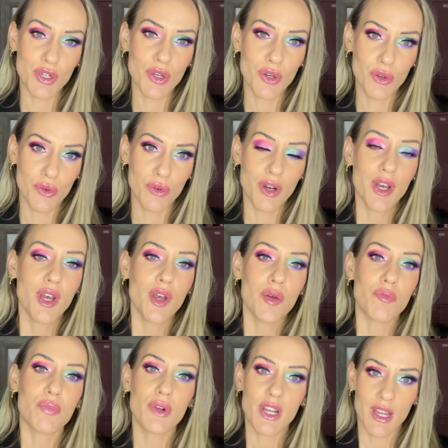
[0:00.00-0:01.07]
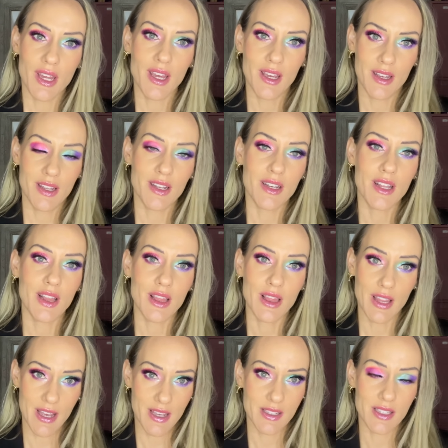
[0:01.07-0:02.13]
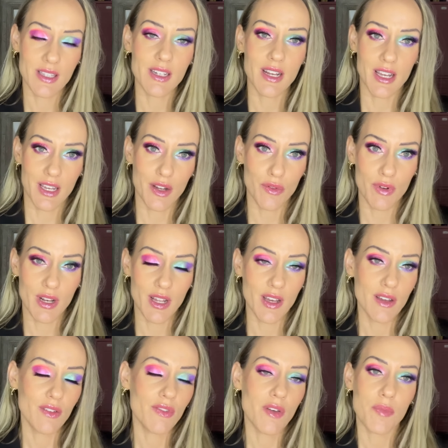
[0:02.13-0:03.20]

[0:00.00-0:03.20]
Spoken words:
to bring in less than I get rid of,